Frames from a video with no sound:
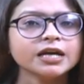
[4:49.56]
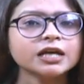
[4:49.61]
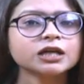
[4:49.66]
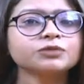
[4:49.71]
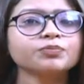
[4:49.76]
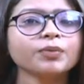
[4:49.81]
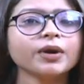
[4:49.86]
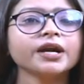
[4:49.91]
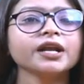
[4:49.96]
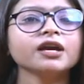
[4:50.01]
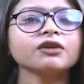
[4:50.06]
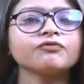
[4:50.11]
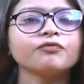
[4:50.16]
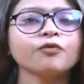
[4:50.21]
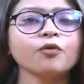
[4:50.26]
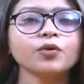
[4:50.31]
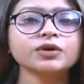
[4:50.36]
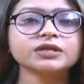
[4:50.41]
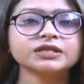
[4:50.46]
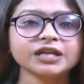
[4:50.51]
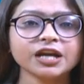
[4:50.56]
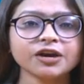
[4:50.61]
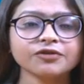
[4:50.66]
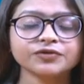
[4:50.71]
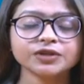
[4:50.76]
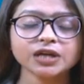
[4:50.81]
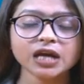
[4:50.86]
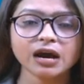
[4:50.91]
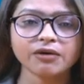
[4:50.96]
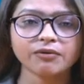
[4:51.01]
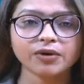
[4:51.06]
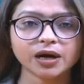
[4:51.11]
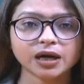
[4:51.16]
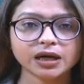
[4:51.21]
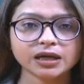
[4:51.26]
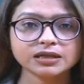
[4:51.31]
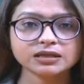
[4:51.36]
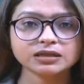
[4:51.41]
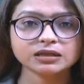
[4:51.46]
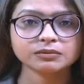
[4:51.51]
Spreading food safety
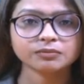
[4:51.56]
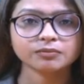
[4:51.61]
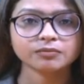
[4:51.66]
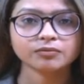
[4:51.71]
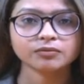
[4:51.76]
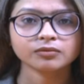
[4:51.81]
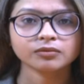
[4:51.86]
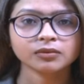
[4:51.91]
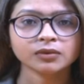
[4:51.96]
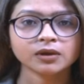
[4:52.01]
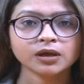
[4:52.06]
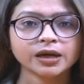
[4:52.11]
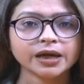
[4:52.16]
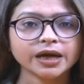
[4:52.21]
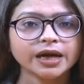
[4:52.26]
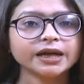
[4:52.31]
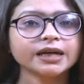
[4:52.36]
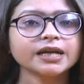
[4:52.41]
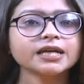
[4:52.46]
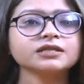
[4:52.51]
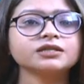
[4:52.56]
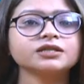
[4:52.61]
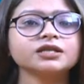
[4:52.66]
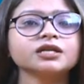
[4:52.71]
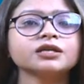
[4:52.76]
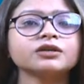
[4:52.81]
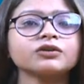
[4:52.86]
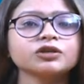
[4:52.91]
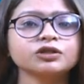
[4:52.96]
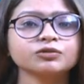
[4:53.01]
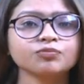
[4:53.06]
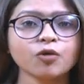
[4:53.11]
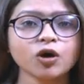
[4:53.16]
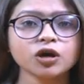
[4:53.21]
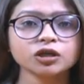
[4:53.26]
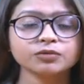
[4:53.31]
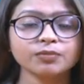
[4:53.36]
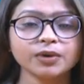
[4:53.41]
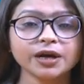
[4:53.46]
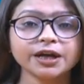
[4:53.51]
awareness. It is then
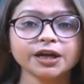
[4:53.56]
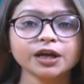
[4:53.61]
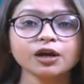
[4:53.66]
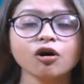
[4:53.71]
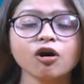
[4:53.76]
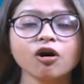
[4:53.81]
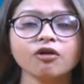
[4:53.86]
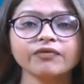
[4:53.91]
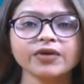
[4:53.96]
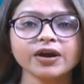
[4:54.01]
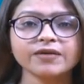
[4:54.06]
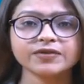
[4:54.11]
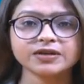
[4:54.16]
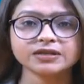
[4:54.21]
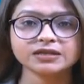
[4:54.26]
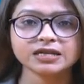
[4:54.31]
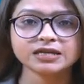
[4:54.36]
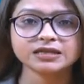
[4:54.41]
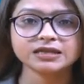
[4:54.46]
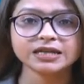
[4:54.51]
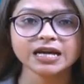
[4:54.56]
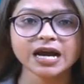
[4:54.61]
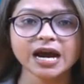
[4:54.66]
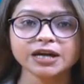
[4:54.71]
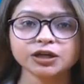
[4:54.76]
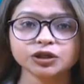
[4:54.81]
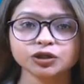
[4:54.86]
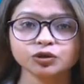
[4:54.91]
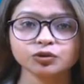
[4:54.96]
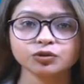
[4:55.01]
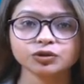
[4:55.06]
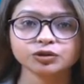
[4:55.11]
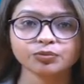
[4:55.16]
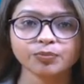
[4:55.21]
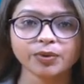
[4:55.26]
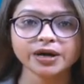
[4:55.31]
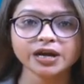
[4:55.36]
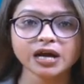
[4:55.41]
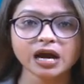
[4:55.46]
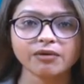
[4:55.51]
responsibility of FSSAI to
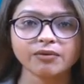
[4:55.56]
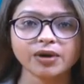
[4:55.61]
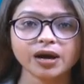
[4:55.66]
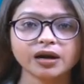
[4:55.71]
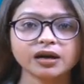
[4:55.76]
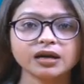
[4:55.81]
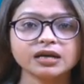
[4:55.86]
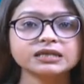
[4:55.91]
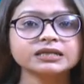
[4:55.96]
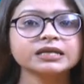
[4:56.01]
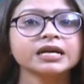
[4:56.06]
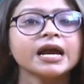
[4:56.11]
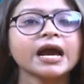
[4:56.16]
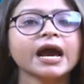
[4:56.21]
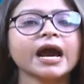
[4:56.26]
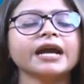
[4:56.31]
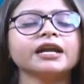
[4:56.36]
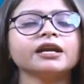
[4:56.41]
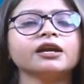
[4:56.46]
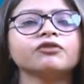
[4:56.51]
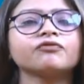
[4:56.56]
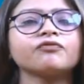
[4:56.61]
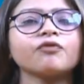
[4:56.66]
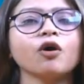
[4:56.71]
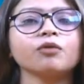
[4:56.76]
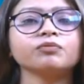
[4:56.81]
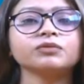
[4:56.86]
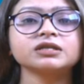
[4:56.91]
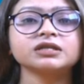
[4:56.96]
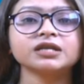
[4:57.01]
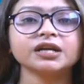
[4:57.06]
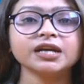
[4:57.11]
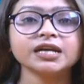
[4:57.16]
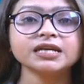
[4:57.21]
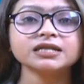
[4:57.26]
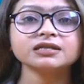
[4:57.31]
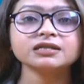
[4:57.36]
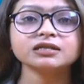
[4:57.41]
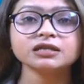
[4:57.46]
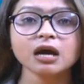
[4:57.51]
spread awareness and inform the
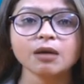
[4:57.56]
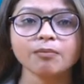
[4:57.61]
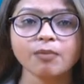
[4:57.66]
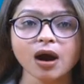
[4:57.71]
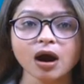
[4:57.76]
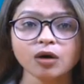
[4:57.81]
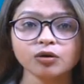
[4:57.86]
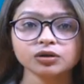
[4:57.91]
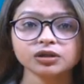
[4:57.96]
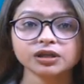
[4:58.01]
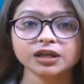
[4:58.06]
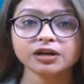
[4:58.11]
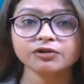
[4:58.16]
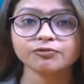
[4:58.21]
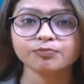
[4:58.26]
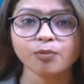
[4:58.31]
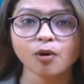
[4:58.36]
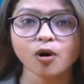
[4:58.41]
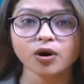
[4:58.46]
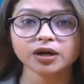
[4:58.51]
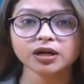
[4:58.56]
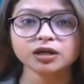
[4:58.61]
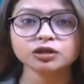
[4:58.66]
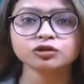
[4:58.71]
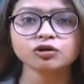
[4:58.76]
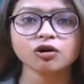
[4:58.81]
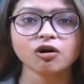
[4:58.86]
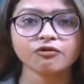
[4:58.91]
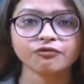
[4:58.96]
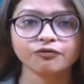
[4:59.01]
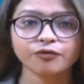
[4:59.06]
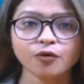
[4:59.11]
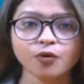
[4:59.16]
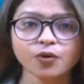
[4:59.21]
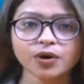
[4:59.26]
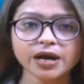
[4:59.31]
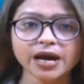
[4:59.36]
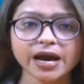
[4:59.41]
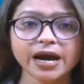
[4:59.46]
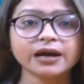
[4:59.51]
citizens about the importance of
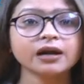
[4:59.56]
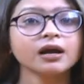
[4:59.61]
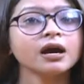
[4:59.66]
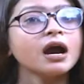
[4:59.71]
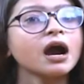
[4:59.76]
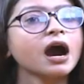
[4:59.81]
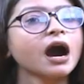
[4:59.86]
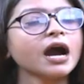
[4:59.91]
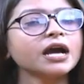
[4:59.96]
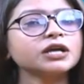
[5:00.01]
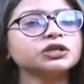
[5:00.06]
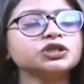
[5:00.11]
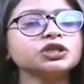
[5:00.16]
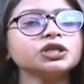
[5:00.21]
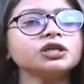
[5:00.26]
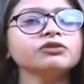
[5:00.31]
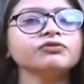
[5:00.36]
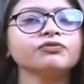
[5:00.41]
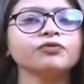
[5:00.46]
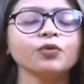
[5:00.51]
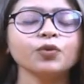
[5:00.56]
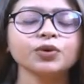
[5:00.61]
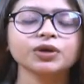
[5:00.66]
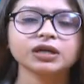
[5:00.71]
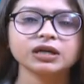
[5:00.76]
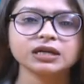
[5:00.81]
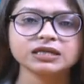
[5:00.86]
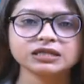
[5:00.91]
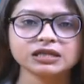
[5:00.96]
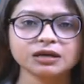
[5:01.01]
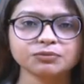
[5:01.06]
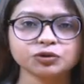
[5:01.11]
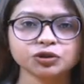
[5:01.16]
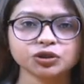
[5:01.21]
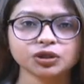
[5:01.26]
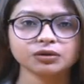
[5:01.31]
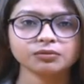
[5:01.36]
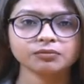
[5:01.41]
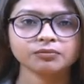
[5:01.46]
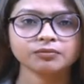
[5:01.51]
food and hygiene food
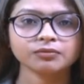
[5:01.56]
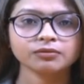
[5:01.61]
consumption.